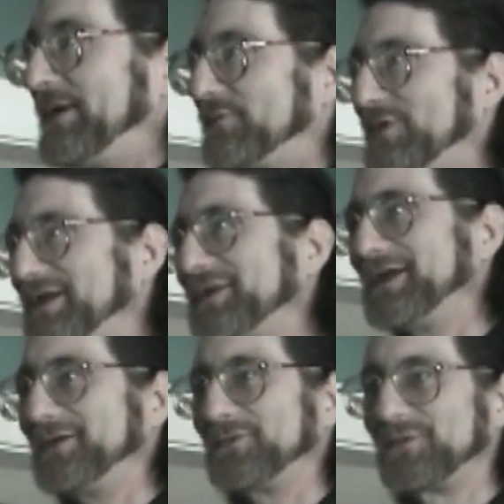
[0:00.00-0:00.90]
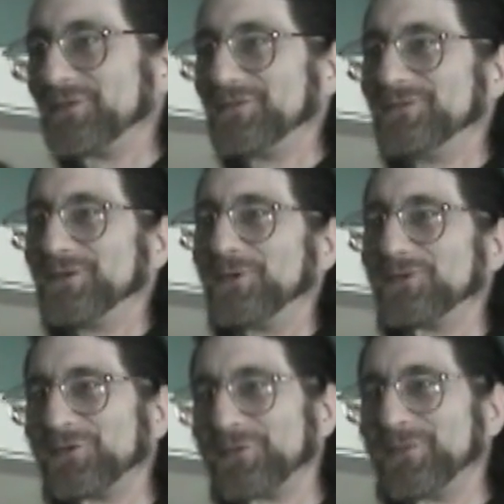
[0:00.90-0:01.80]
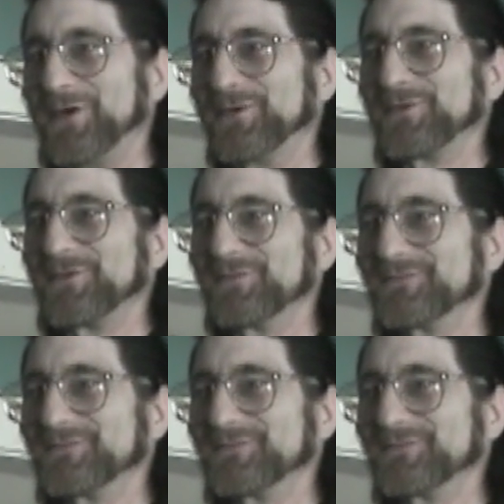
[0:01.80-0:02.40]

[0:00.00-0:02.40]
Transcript: everythings, don't you suppose?